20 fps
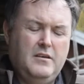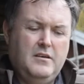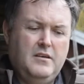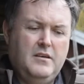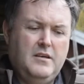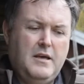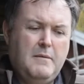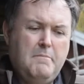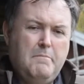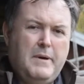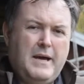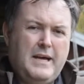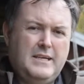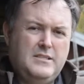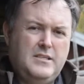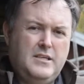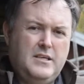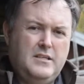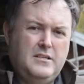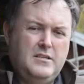
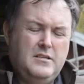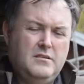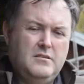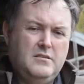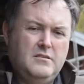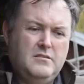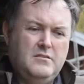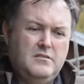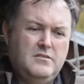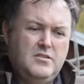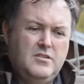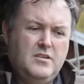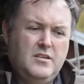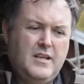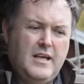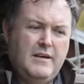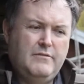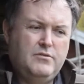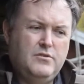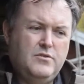impacted to
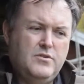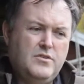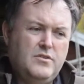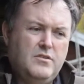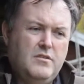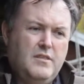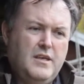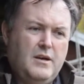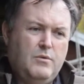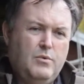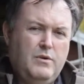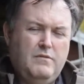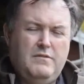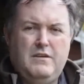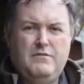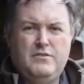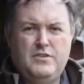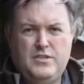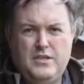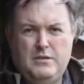levels that we've
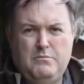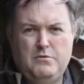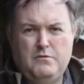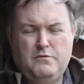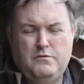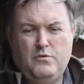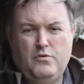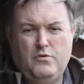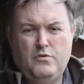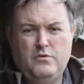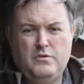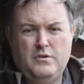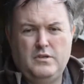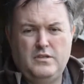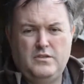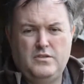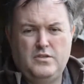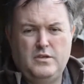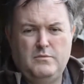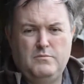never seen before
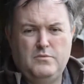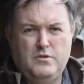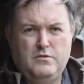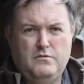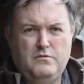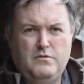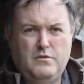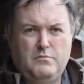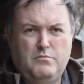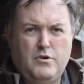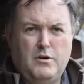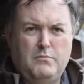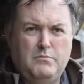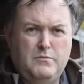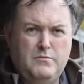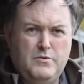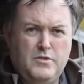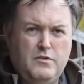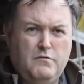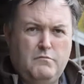in terms of the
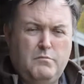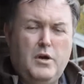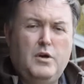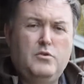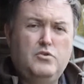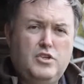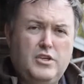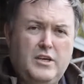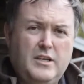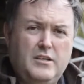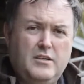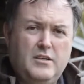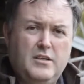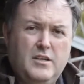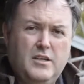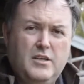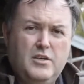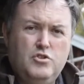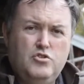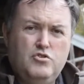problems of poaching
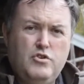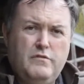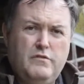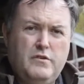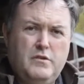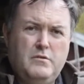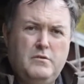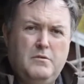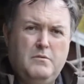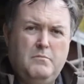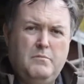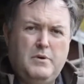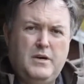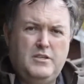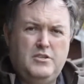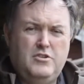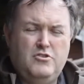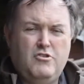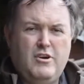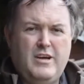driven by
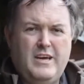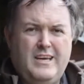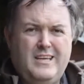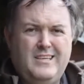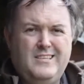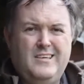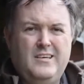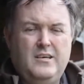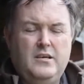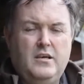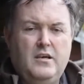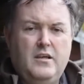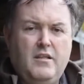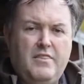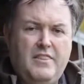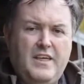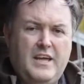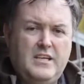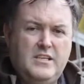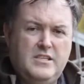trade
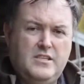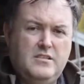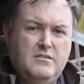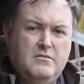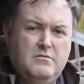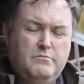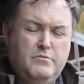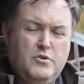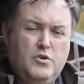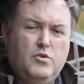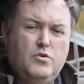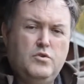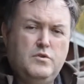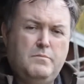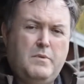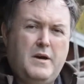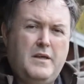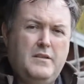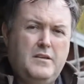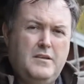that is caused
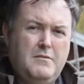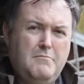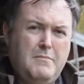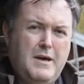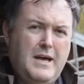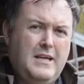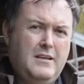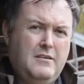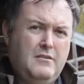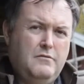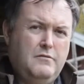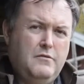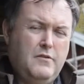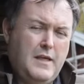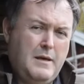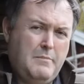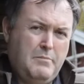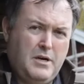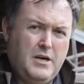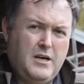by the demand for
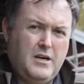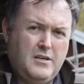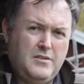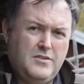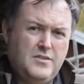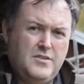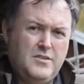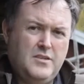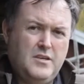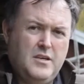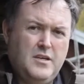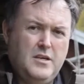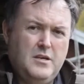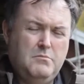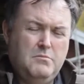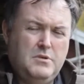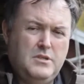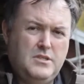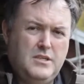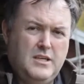their parts,
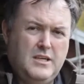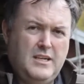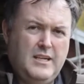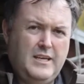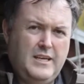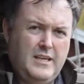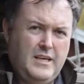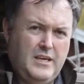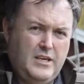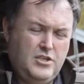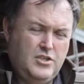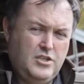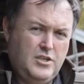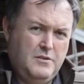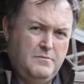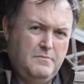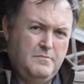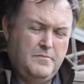particularly in Asia.